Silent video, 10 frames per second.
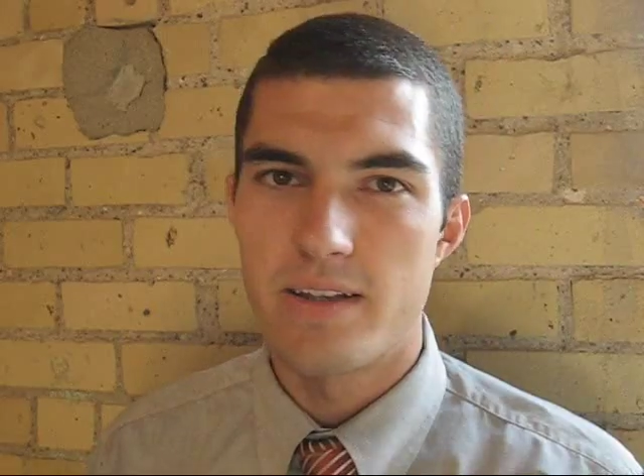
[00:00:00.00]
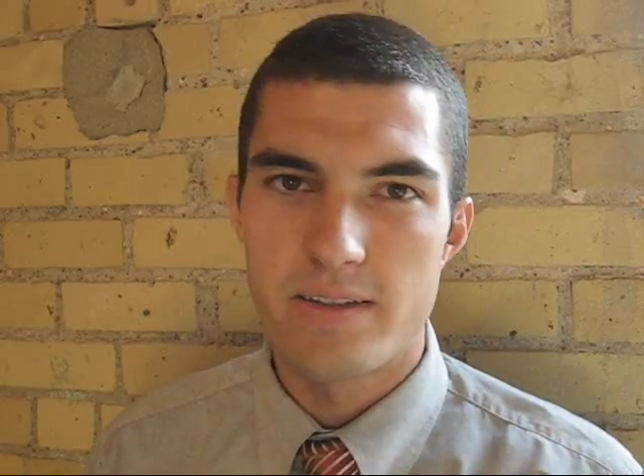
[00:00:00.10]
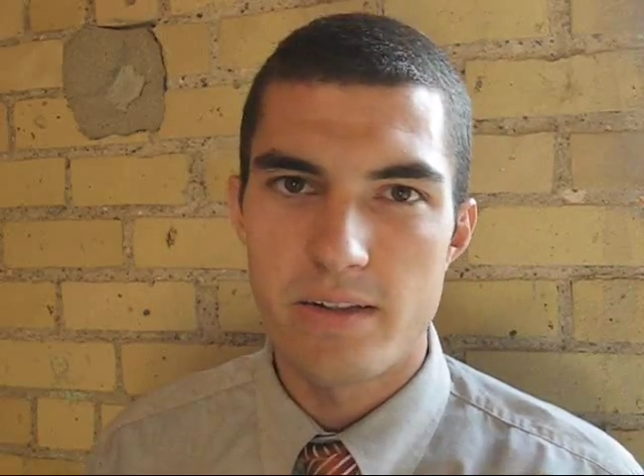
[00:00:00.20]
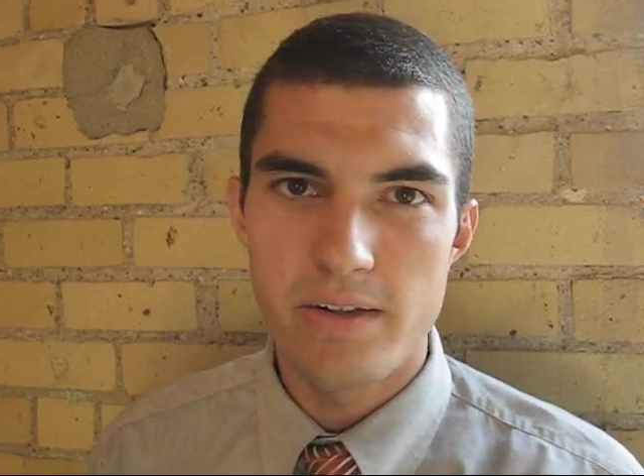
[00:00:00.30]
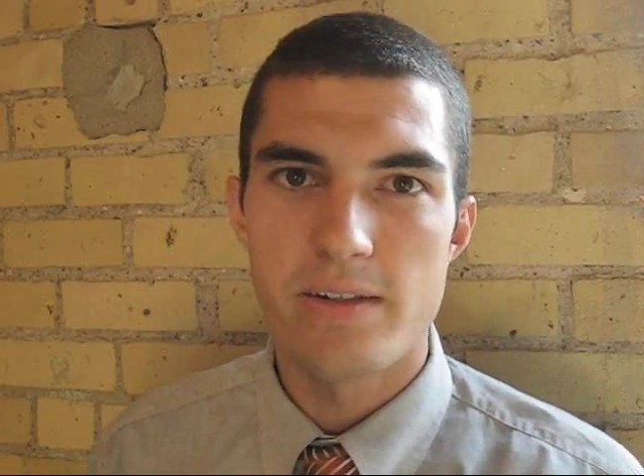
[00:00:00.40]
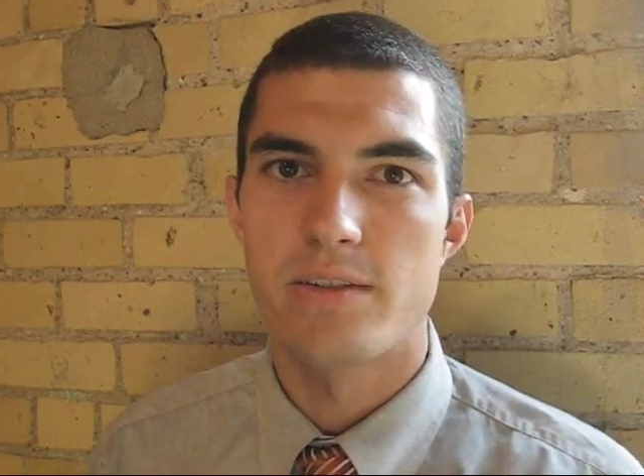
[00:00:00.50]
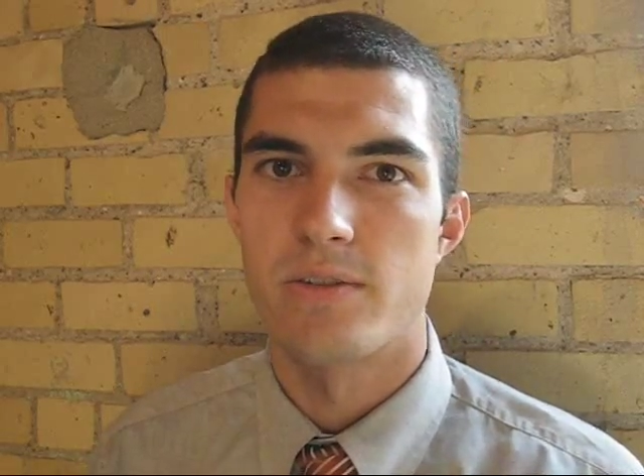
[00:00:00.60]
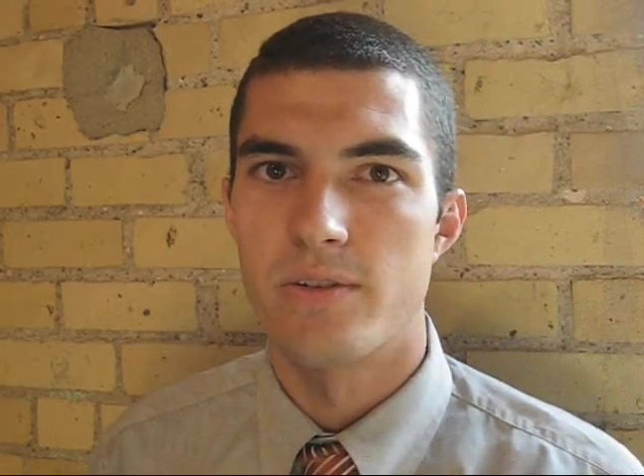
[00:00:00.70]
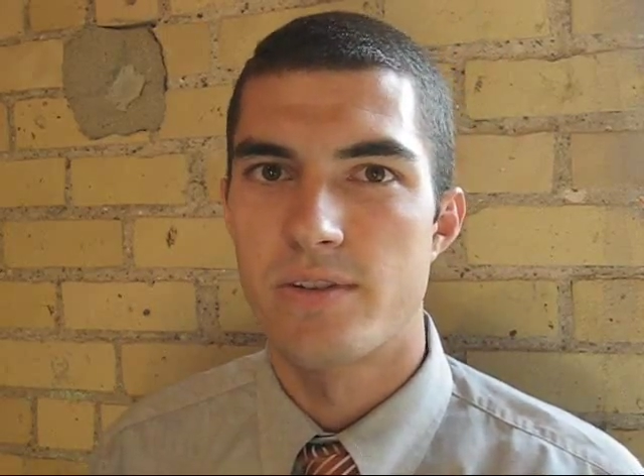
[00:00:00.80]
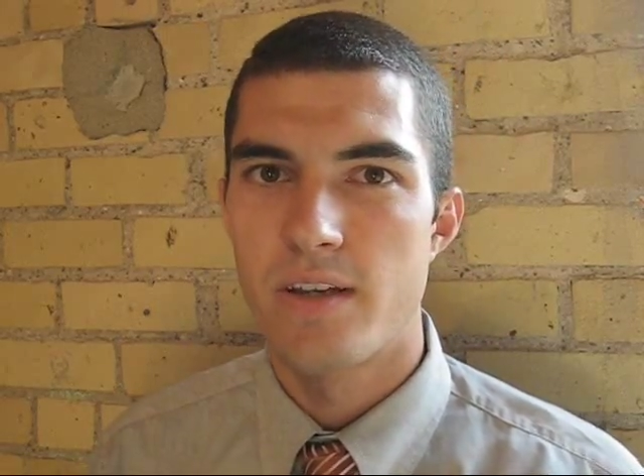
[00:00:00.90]
and serious
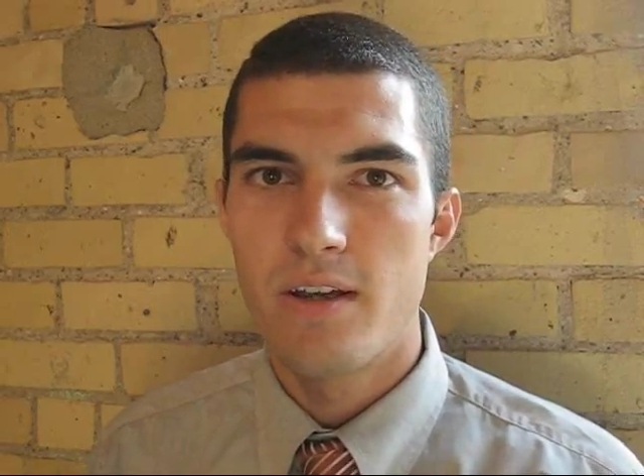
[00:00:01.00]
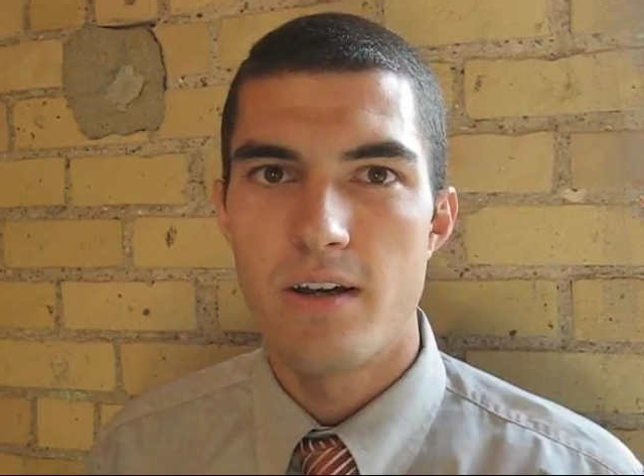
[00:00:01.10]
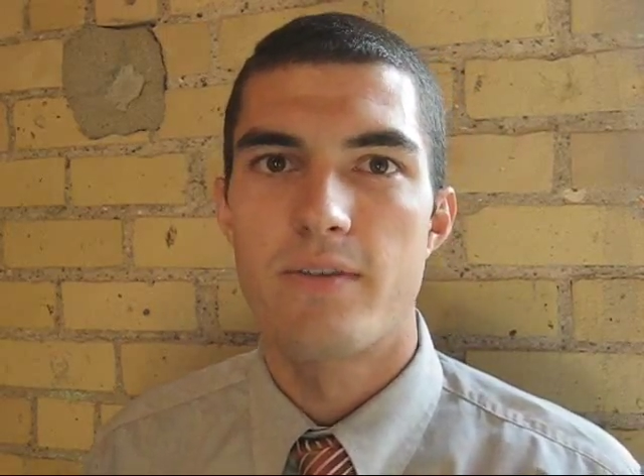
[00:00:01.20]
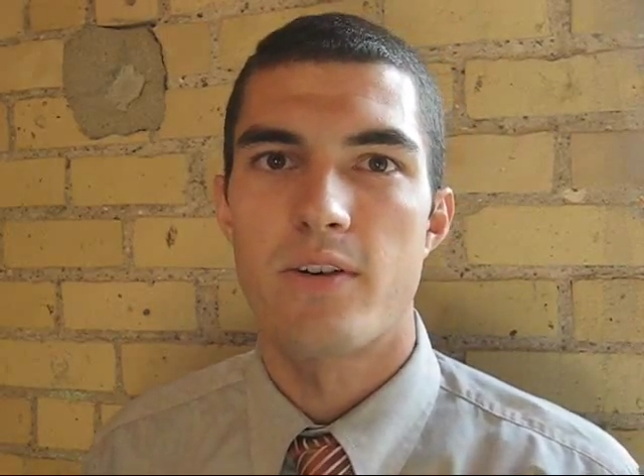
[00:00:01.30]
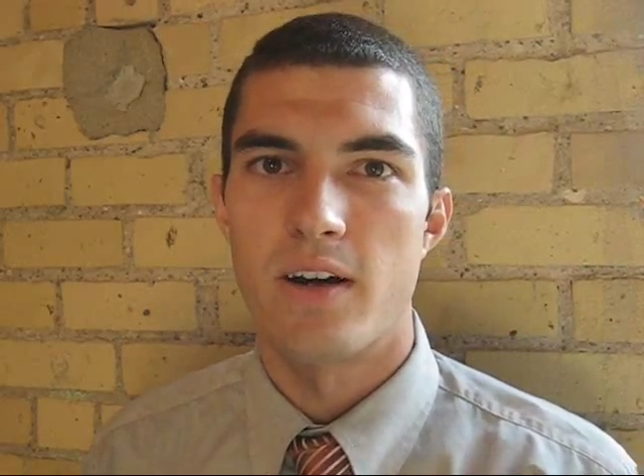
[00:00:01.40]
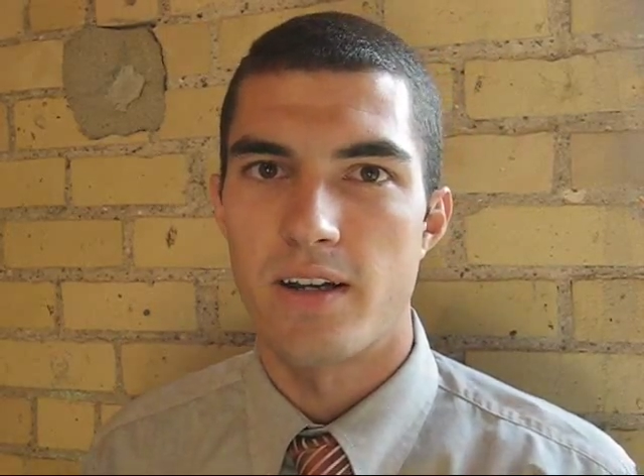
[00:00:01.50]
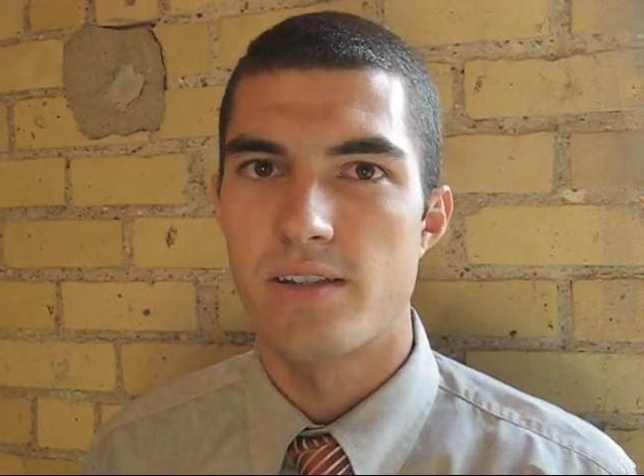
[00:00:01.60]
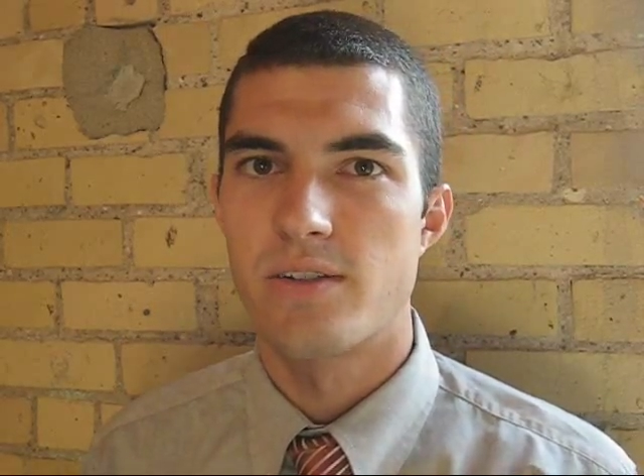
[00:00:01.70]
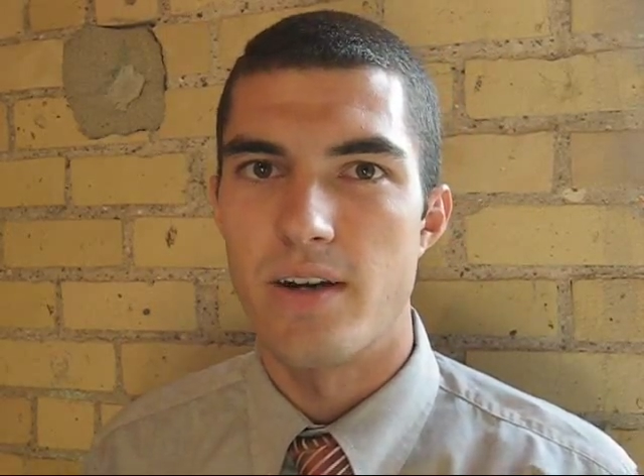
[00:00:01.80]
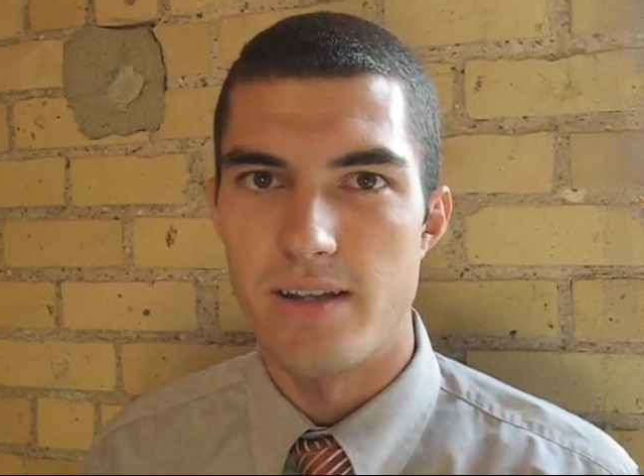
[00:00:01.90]
source of chronic
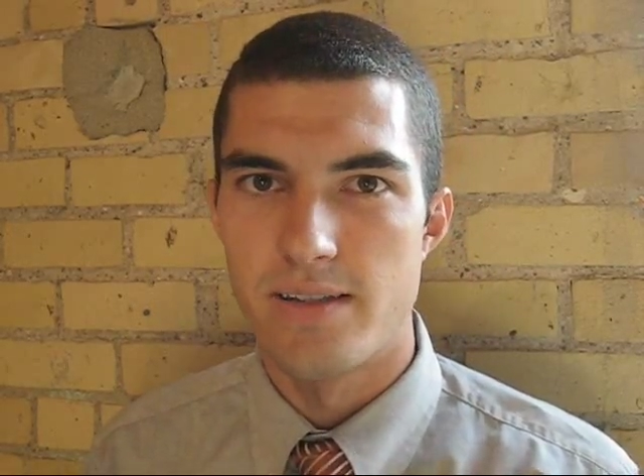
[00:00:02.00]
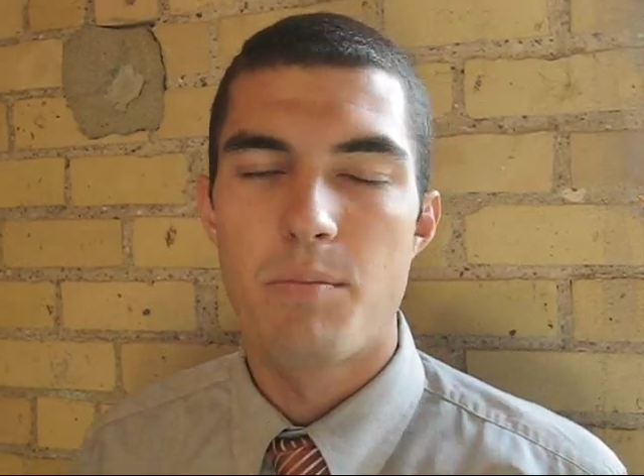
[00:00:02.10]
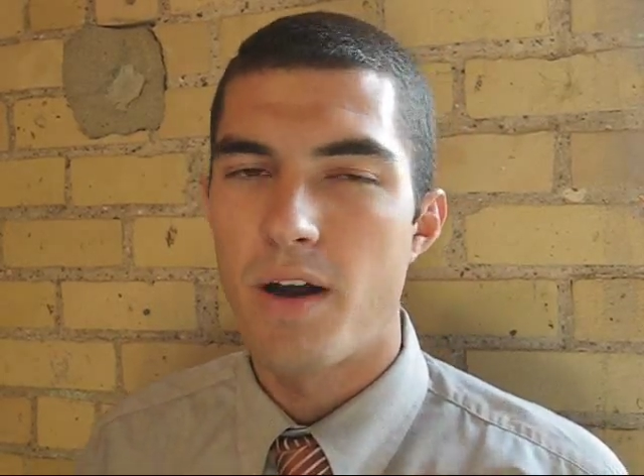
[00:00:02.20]
stress.